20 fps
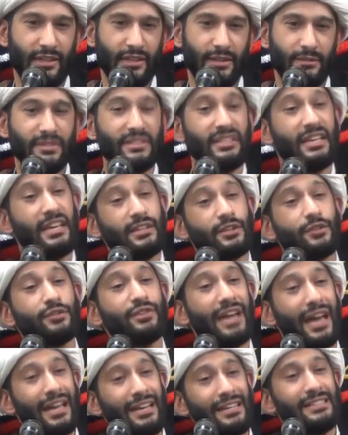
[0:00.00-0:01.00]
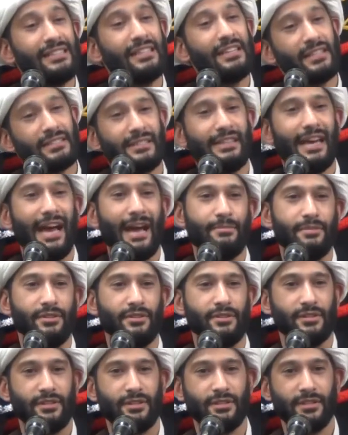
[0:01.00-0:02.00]
I'm saying the reality is it
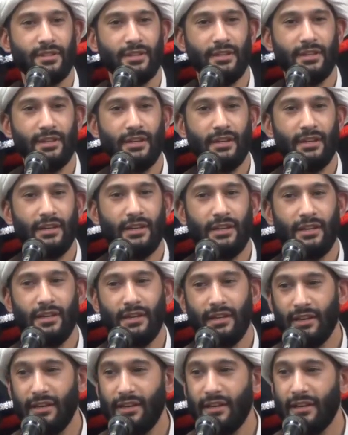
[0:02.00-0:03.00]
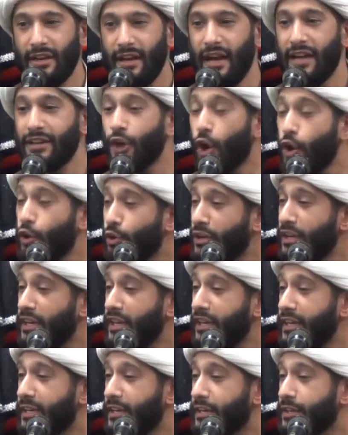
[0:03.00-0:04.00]
happens. And only